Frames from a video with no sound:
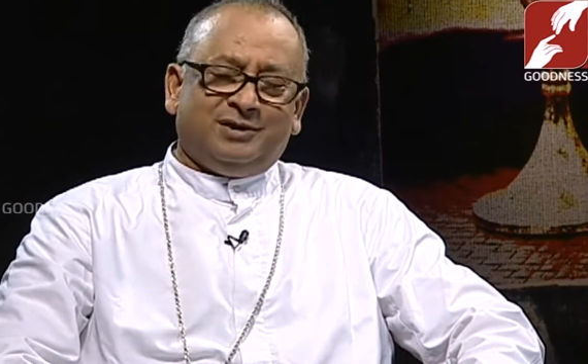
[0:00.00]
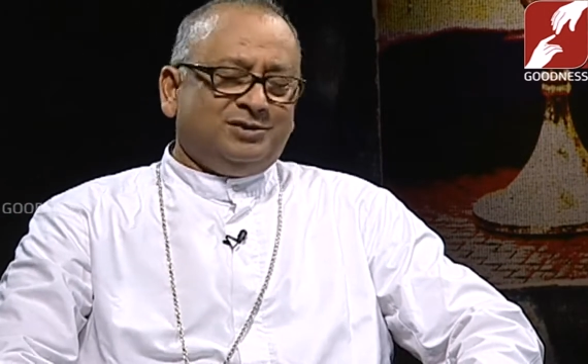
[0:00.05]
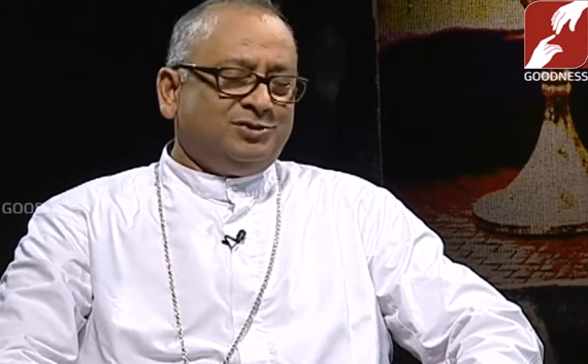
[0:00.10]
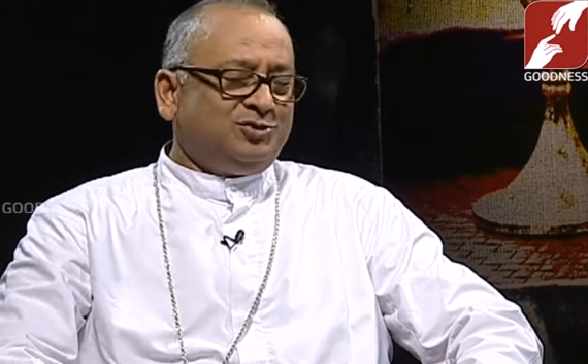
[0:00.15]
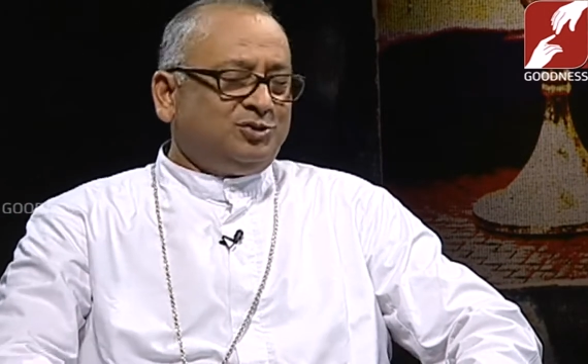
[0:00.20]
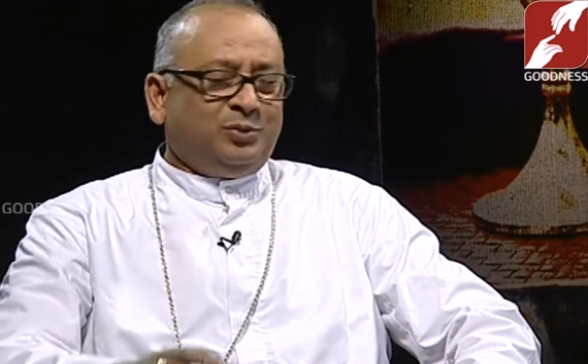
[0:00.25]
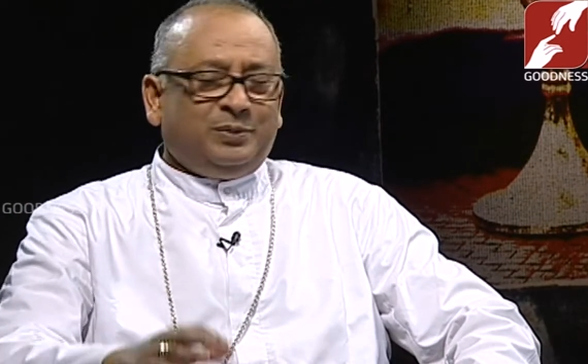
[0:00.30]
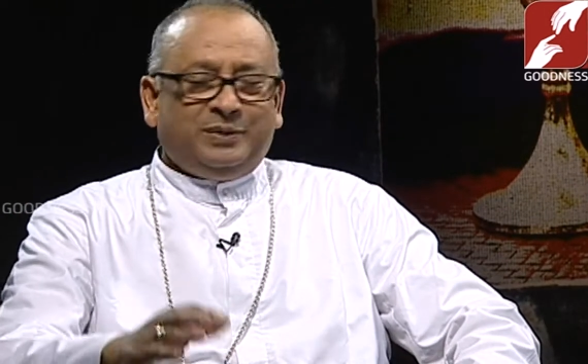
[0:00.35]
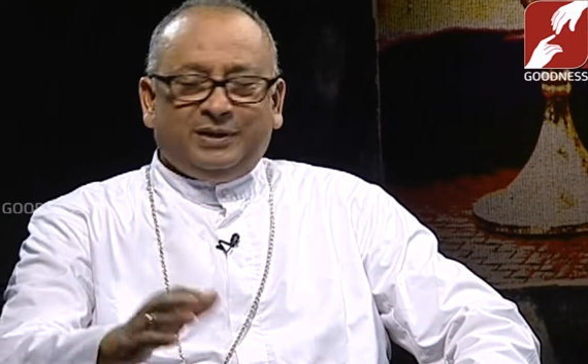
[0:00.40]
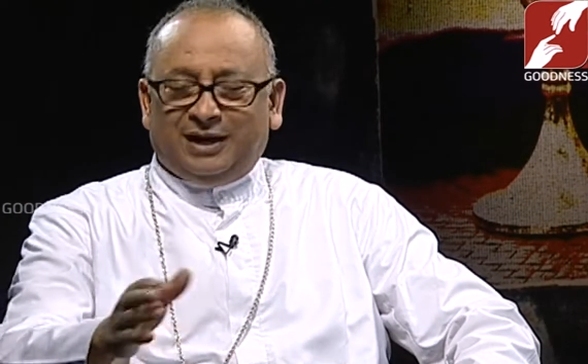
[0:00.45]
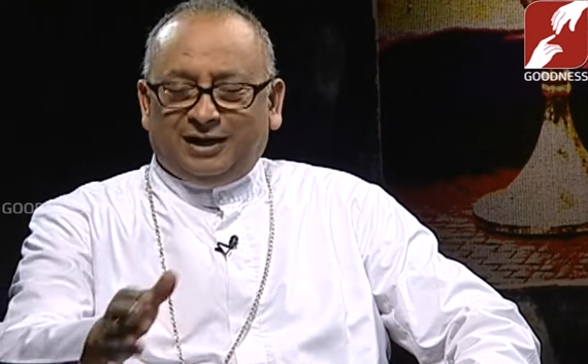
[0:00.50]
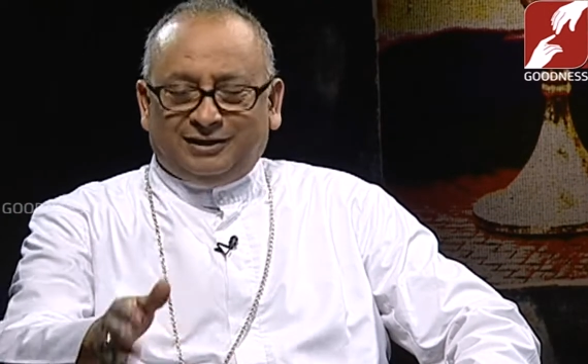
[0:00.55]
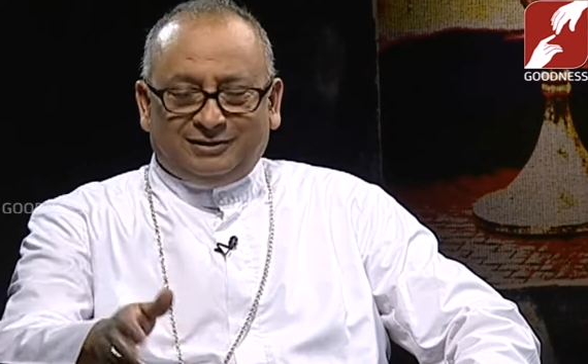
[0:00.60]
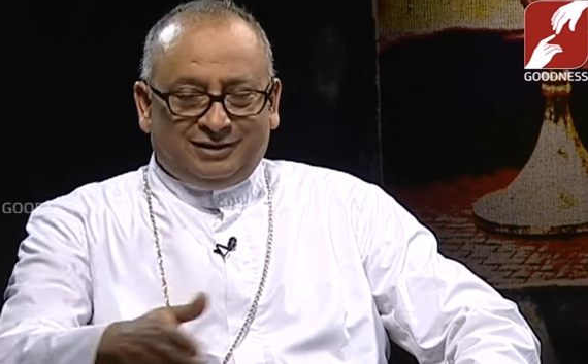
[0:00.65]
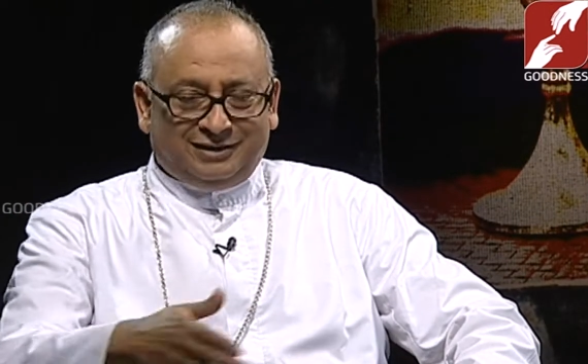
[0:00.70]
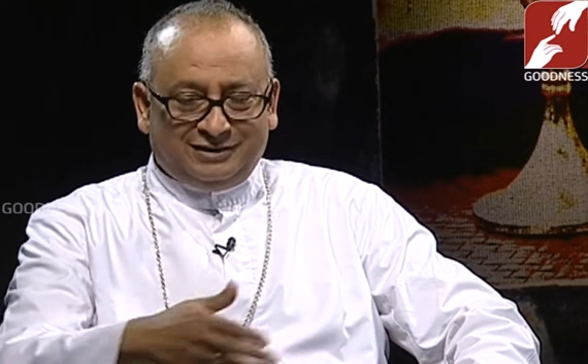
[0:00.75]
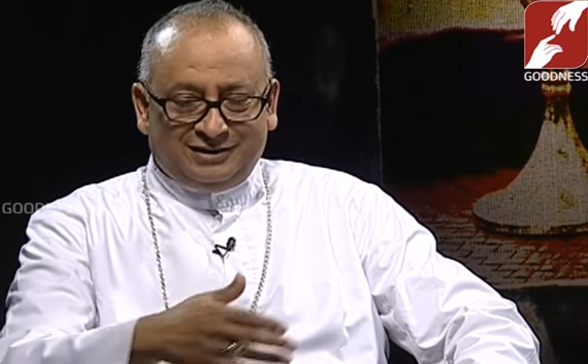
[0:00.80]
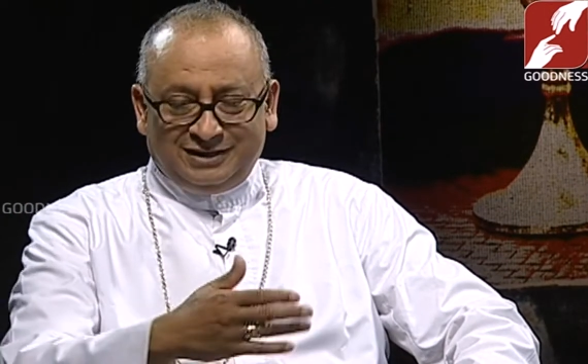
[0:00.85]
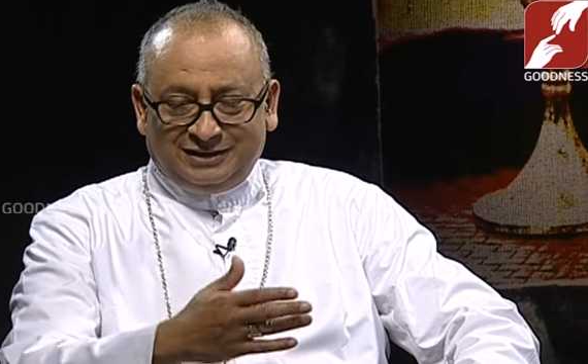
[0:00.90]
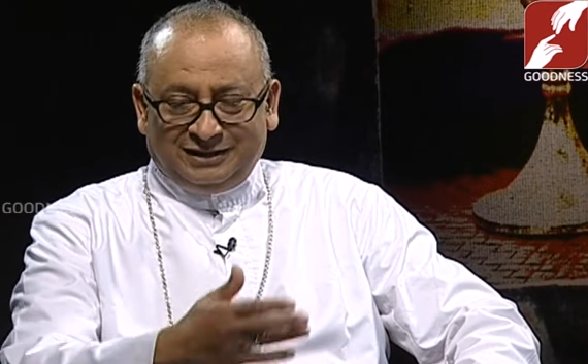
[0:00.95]
So we had
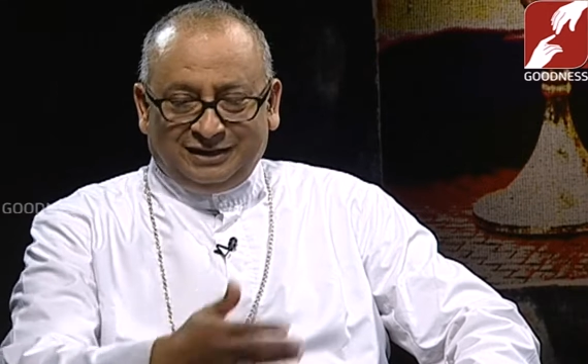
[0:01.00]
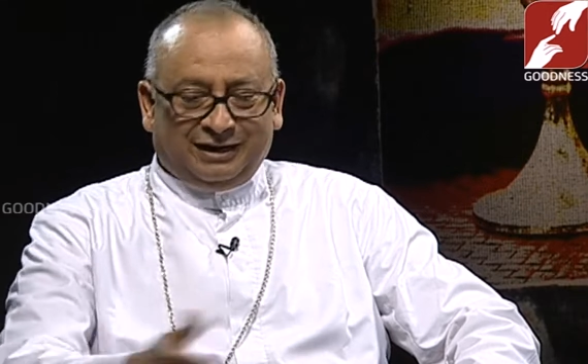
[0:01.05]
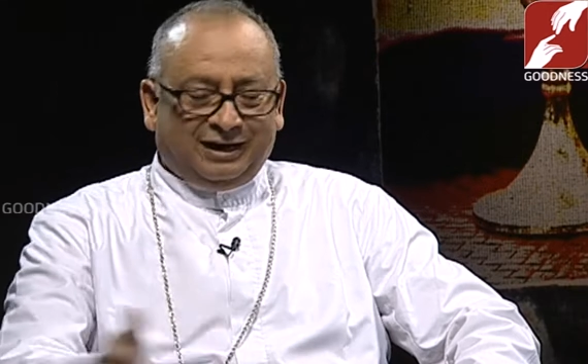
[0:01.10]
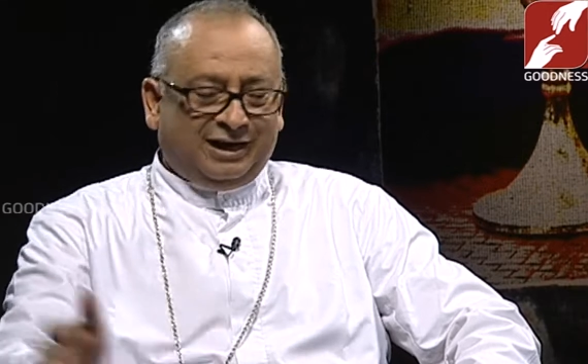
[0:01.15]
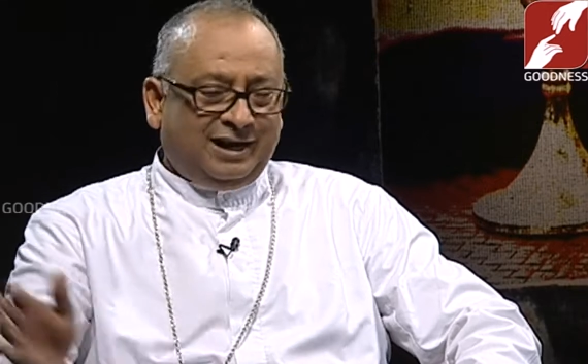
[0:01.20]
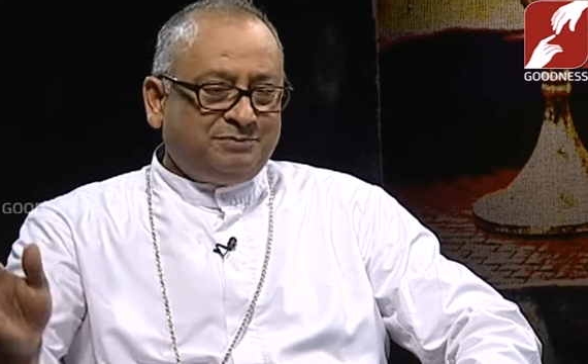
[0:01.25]
the general